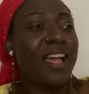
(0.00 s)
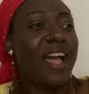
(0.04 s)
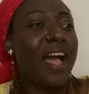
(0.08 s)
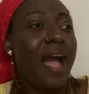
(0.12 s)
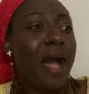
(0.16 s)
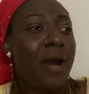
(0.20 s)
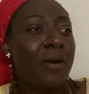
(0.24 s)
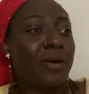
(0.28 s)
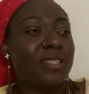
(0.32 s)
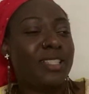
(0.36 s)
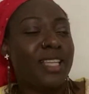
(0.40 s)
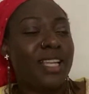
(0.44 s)

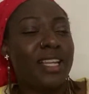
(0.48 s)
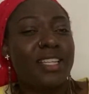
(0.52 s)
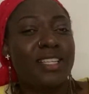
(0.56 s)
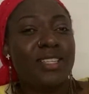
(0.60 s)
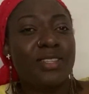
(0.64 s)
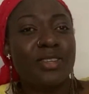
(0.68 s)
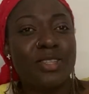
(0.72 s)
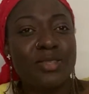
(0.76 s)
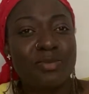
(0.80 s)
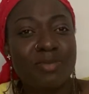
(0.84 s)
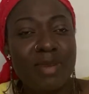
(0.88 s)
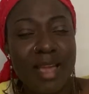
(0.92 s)
I was telling
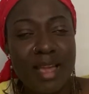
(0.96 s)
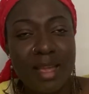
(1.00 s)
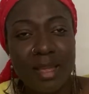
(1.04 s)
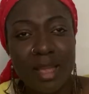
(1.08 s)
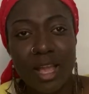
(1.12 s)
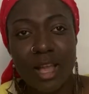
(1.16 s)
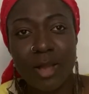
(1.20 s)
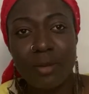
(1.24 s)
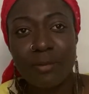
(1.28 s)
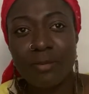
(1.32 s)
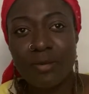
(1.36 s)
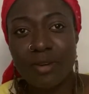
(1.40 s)
those my
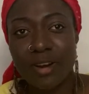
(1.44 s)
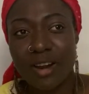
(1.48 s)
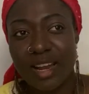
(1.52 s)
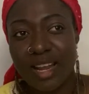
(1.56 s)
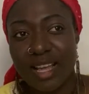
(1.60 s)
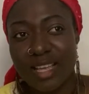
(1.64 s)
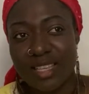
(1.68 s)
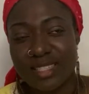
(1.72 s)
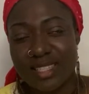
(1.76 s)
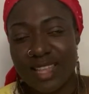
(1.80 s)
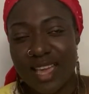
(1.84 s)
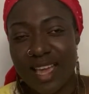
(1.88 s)

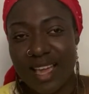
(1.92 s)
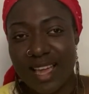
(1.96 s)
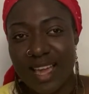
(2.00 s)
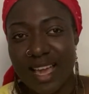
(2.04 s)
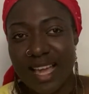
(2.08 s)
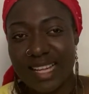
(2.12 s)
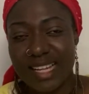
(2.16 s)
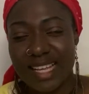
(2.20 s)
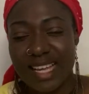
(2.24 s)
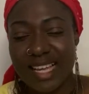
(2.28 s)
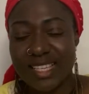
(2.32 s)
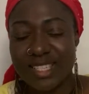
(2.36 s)
brothers like
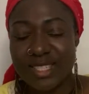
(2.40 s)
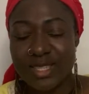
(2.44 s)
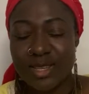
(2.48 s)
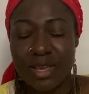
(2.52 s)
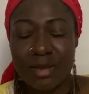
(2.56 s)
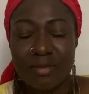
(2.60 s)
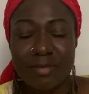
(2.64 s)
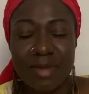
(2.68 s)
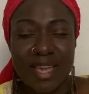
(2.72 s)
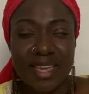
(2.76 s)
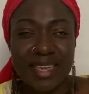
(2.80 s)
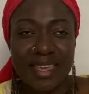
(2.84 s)
that I saw
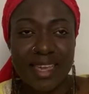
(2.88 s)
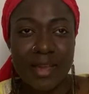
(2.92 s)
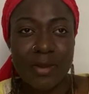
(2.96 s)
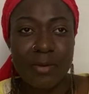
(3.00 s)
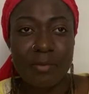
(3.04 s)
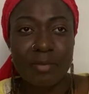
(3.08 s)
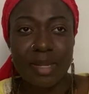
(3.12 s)
in my care home,